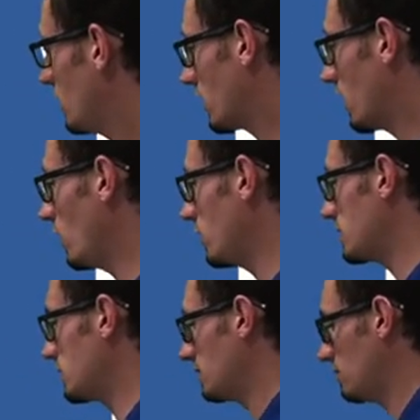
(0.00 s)
goal
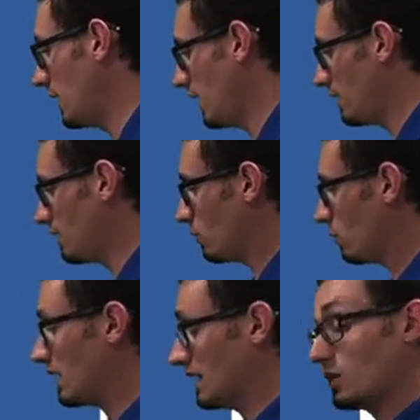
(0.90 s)
is that we
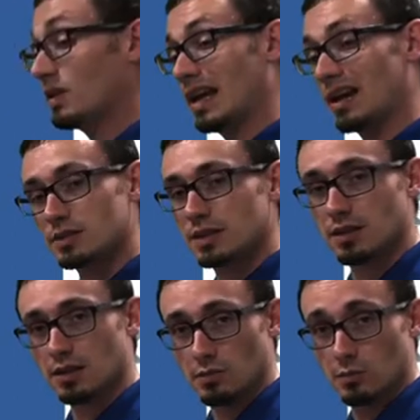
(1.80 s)
can do the air sealing
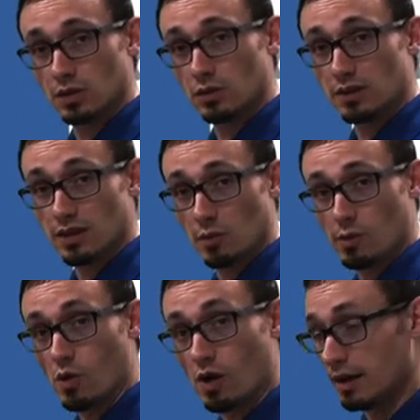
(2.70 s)
in the building that we
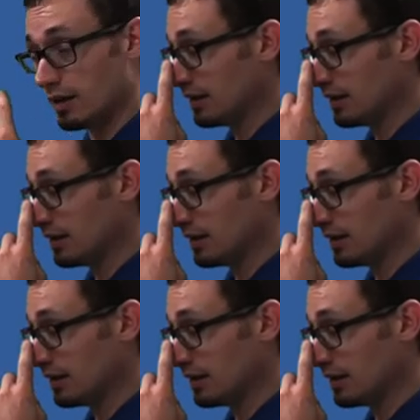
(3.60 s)
want,